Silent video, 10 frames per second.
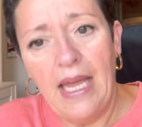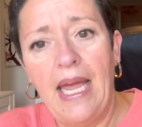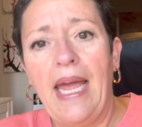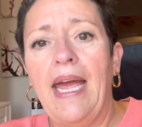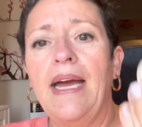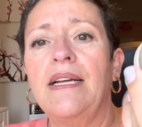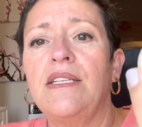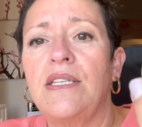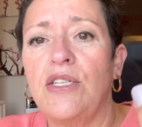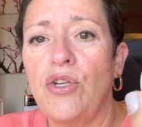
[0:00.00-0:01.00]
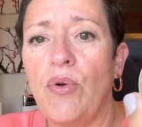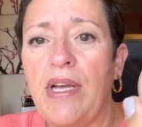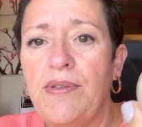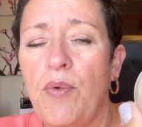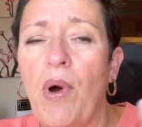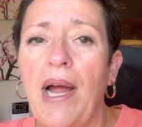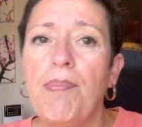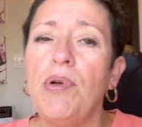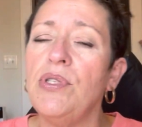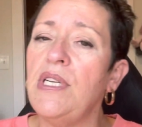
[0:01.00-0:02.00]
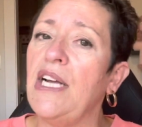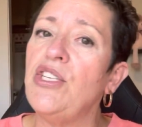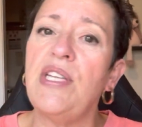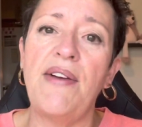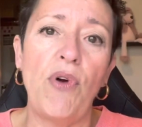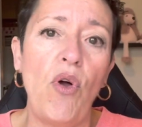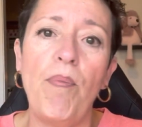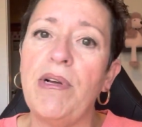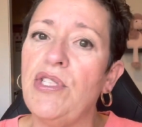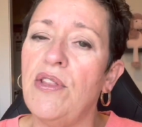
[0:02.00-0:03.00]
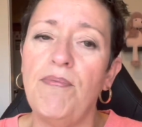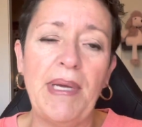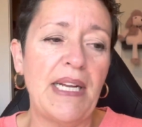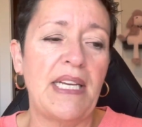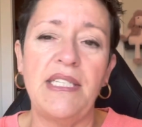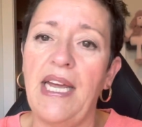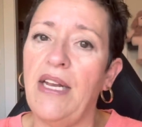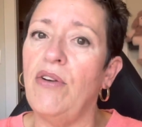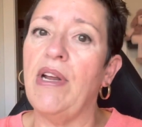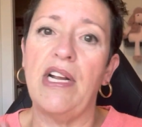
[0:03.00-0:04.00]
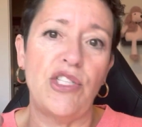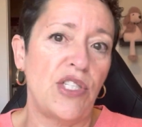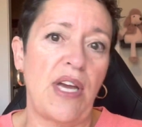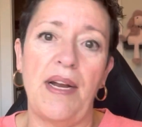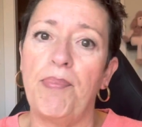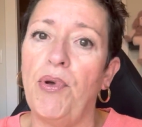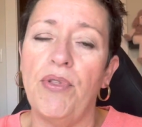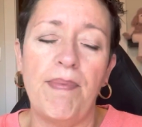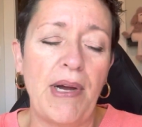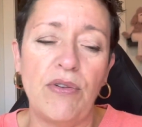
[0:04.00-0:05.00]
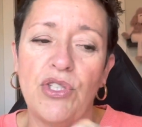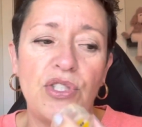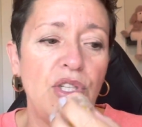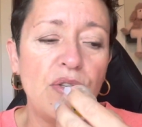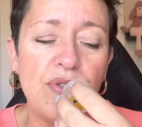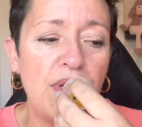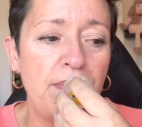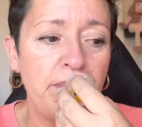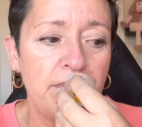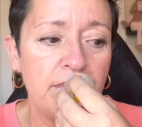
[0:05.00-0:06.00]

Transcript: And don't ask me why I pulled it. I just have a whole bunch of them in a container and I just kind of pull them out just to use them.